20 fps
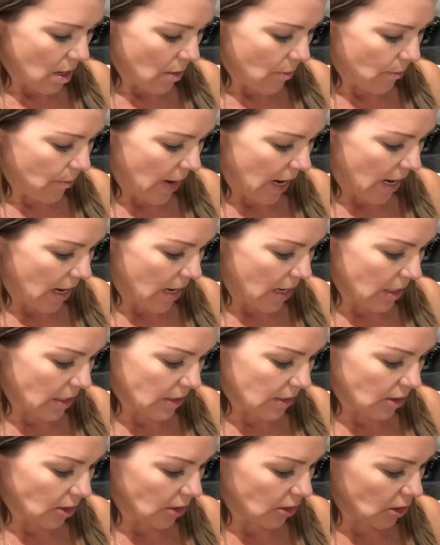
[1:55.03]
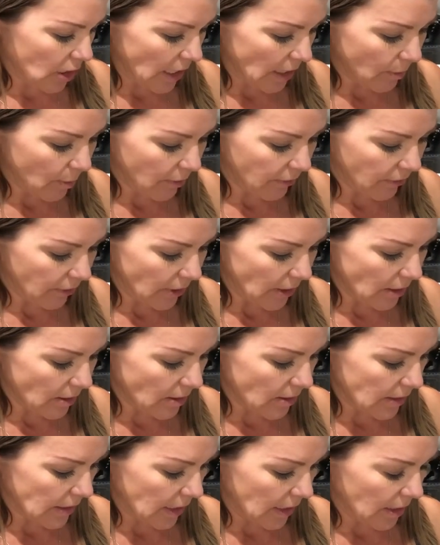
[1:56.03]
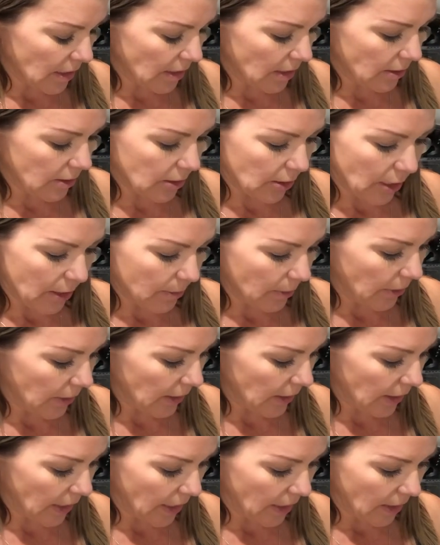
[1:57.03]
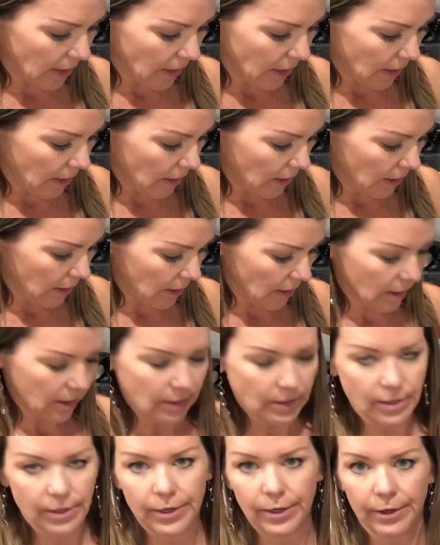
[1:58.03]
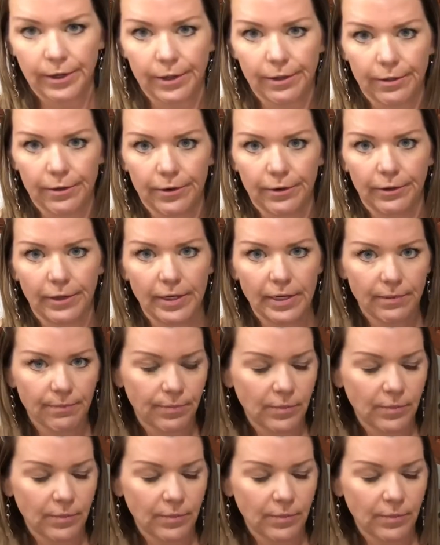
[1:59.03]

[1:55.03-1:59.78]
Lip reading: But you shake before you use it, you scramble it like an egg, and you cook it thoroughly.